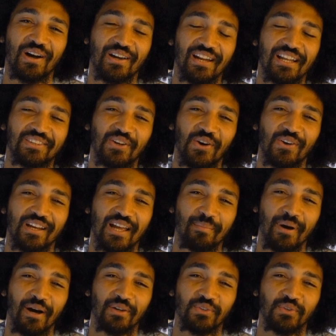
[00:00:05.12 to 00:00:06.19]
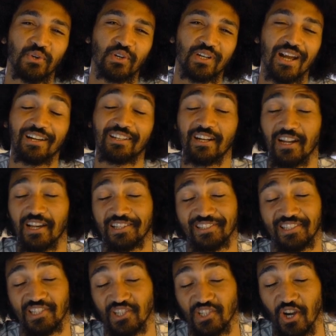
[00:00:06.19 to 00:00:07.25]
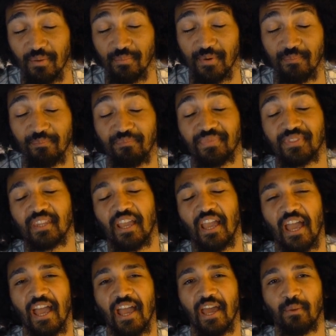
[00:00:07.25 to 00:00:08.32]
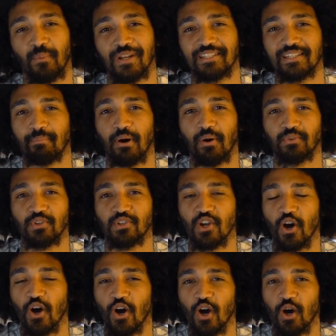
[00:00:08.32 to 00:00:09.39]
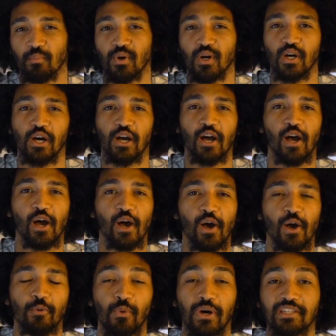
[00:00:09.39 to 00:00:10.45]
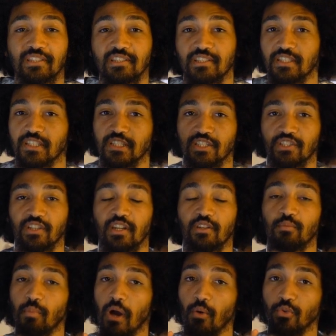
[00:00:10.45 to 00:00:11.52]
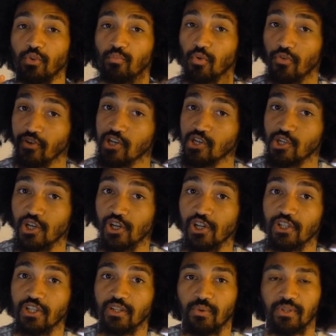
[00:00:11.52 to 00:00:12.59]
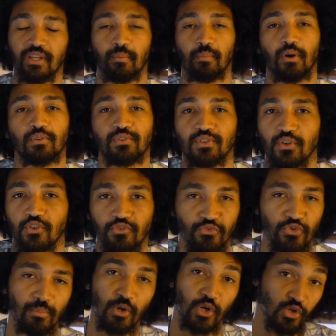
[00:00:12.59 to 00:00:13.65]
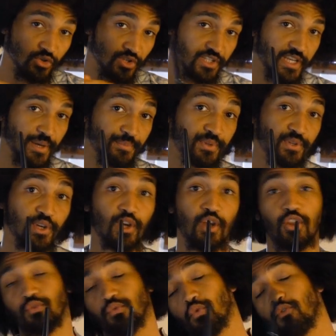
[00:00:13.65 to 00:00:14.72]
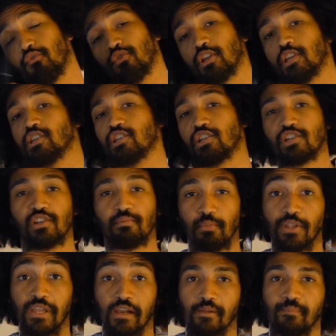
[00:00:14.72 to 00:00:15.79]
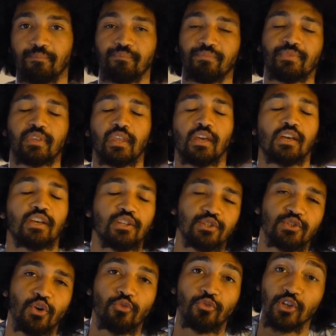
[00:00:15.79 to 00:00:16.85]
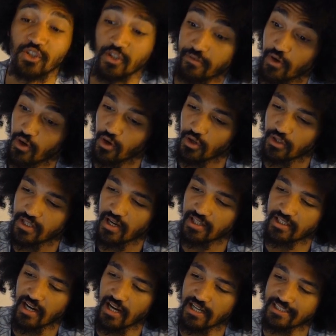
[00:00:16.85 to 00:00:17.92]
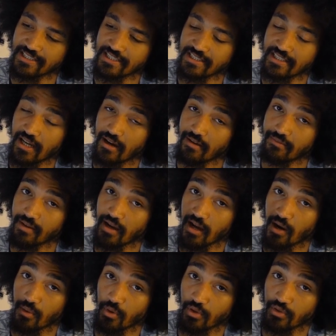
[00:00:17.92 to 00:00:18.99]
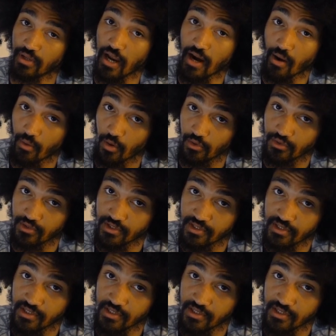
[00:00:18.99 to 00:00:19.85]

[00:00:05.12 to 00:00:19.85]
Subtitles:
I'm gonna talk about the character artist job and what is about the job, what is gonna do around the profession, and what about from a concept to a finished model. So first of all, character artists are around